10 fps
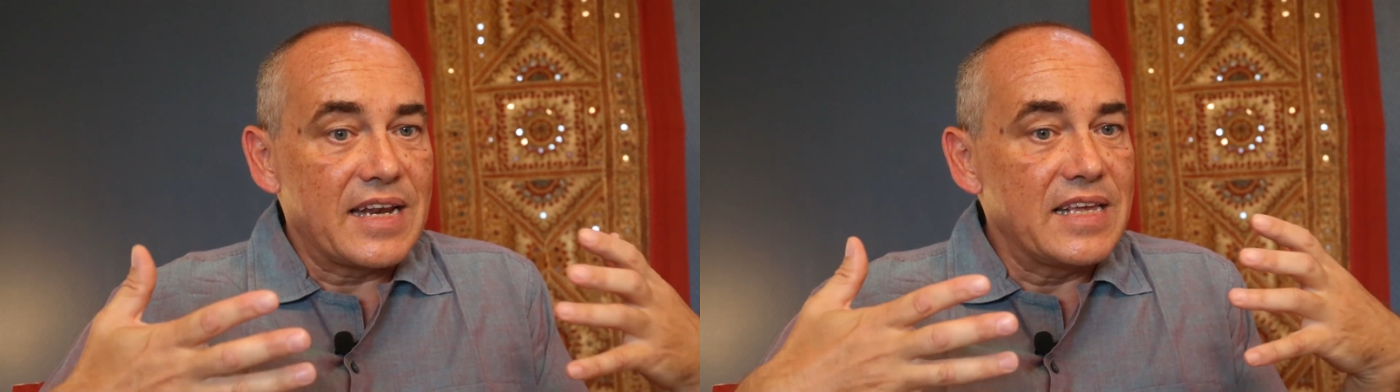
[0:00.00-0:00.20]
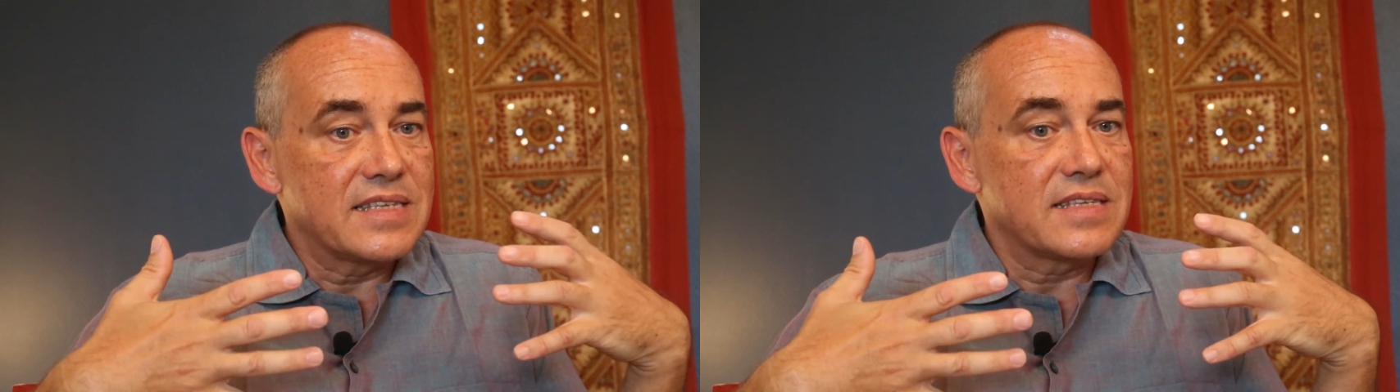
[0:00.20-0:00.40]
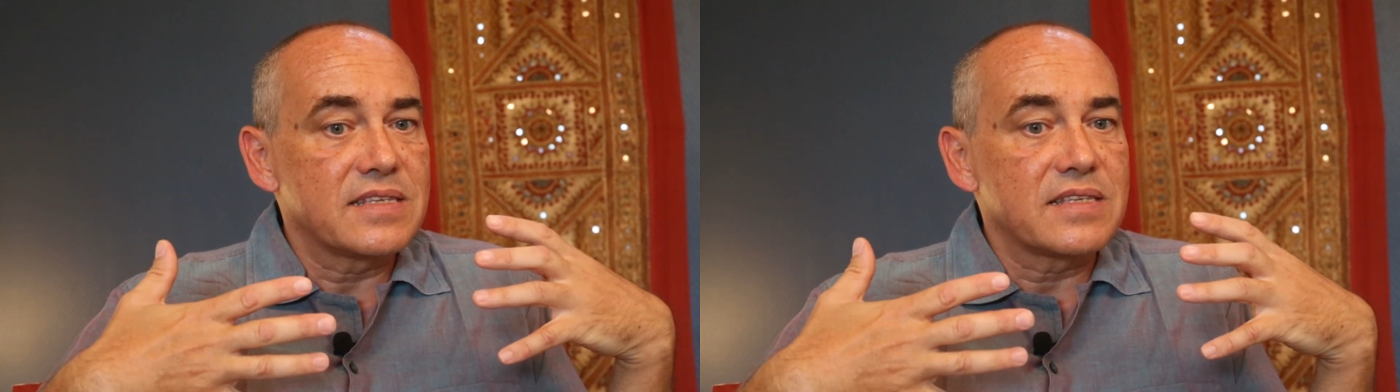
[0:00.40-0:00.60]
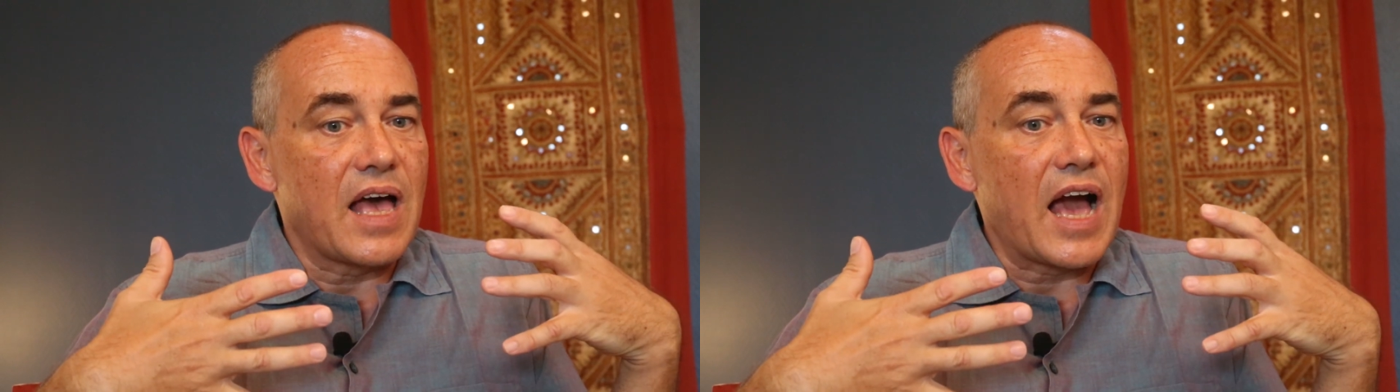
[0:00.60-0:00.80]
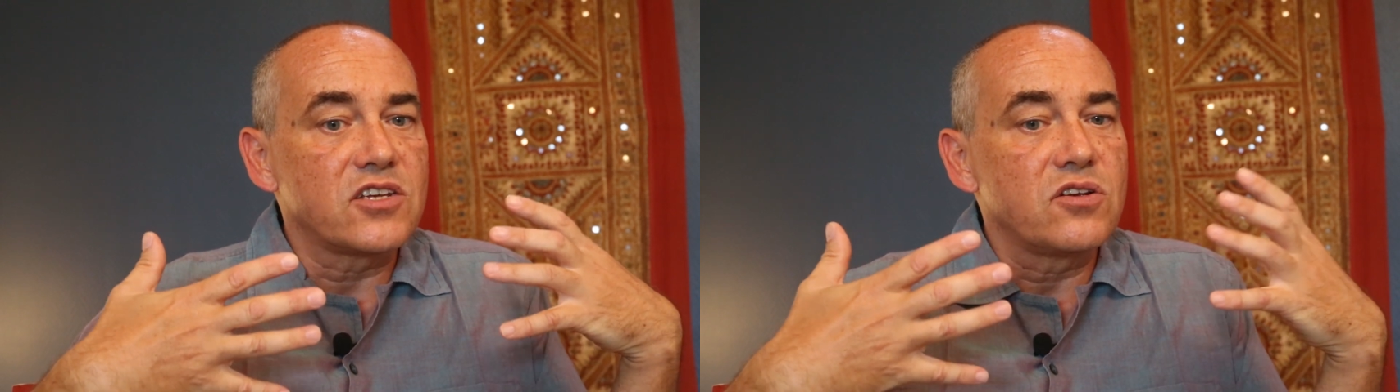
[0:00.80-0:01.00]
that is
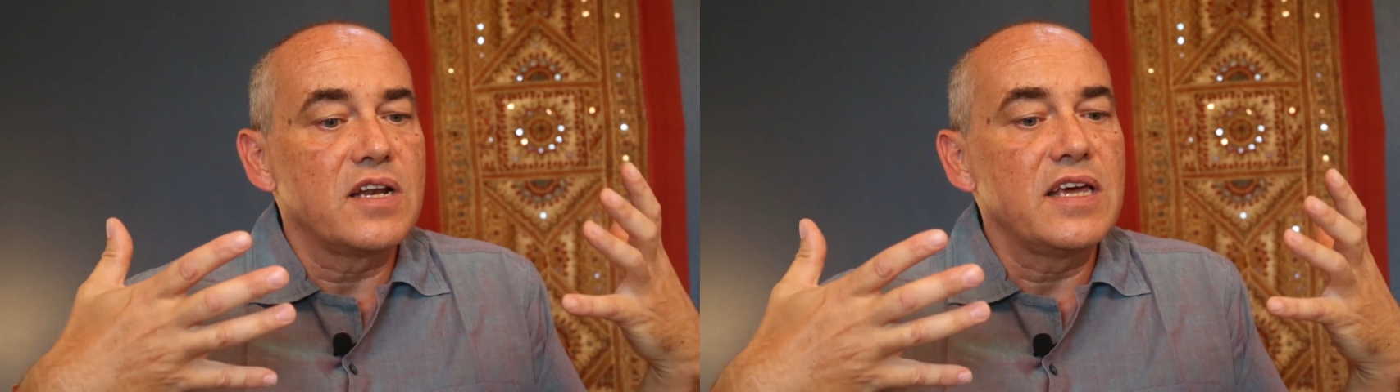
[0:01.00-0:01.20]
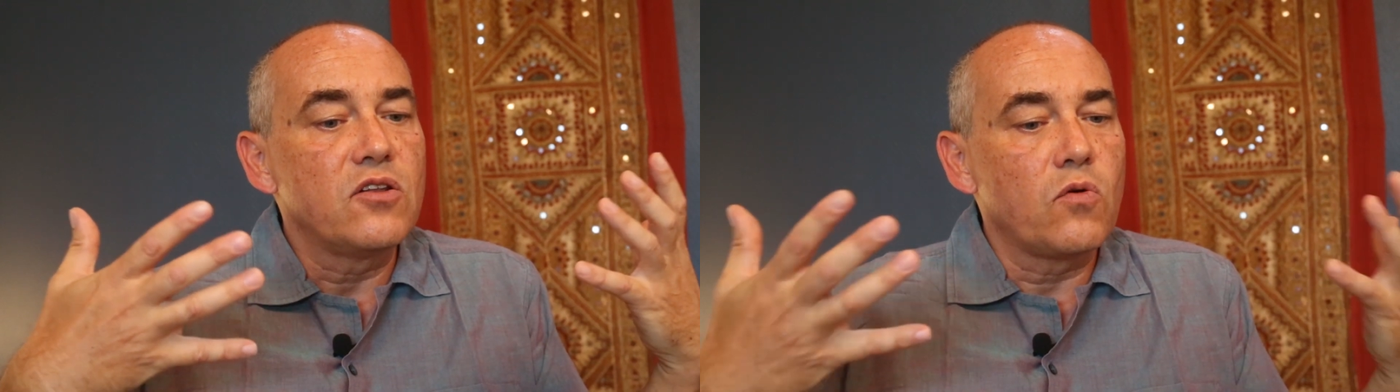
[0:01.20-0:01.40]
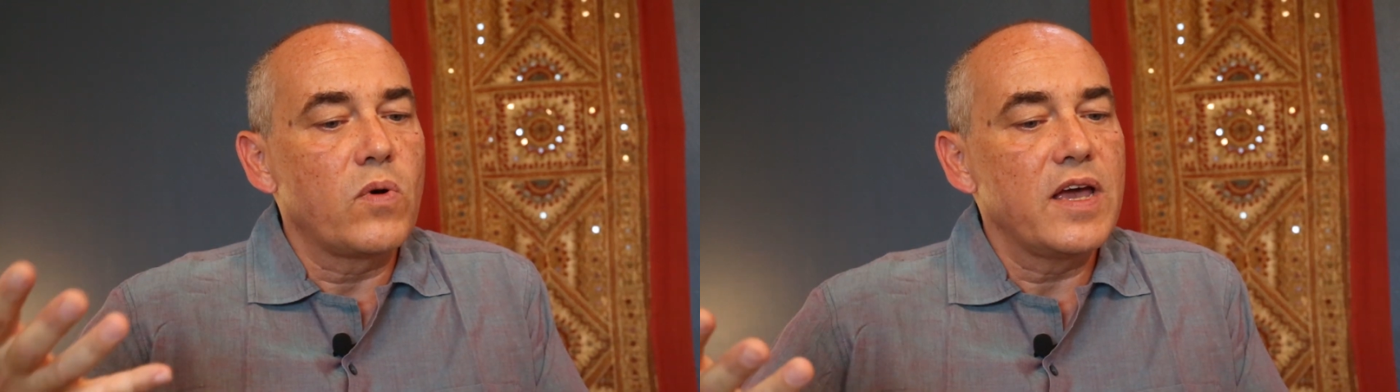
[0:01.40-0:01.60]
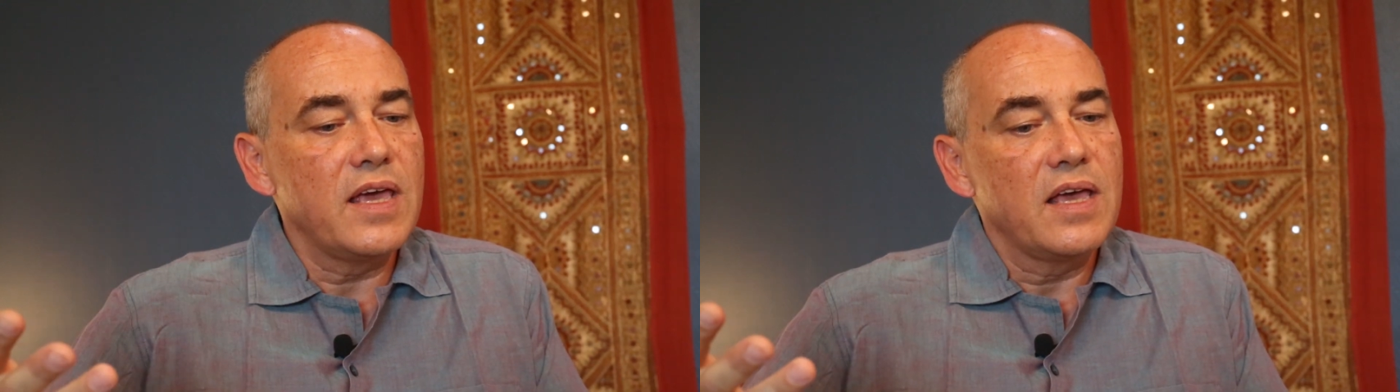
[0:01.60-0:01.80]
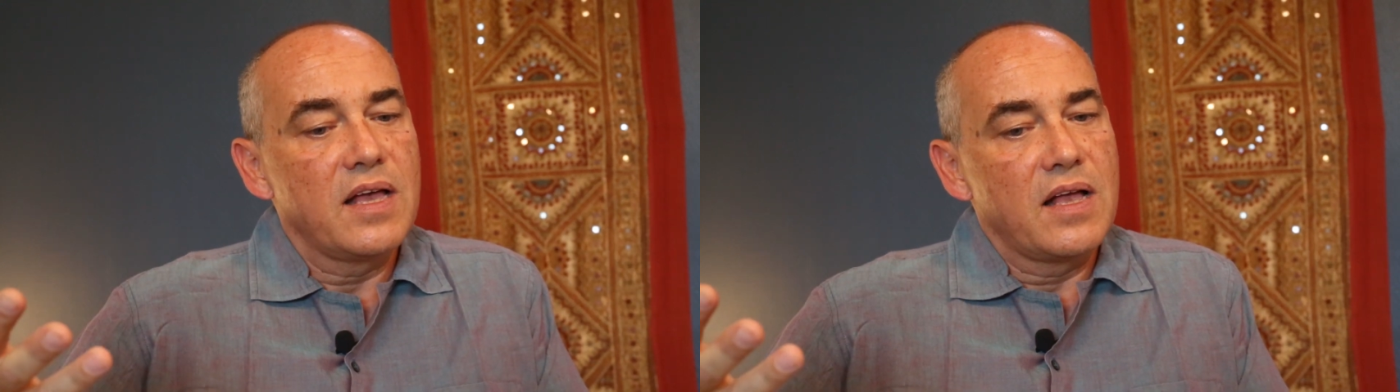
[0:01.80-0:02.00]
actually in a way